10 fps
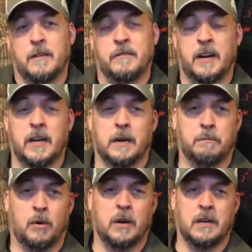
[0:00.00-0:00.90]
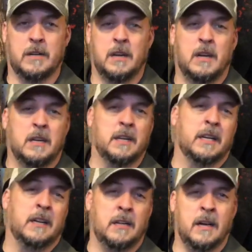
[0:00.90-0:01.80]
very important to
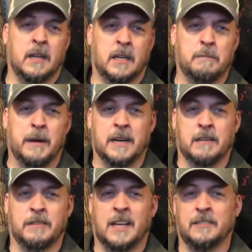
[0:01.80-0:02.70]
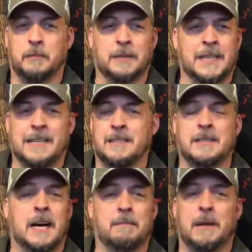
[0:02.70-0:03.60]
get to a competitive level, but that's
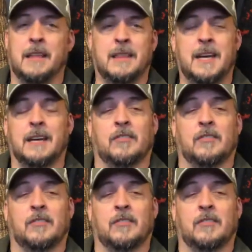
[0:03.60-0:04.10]
not my thing.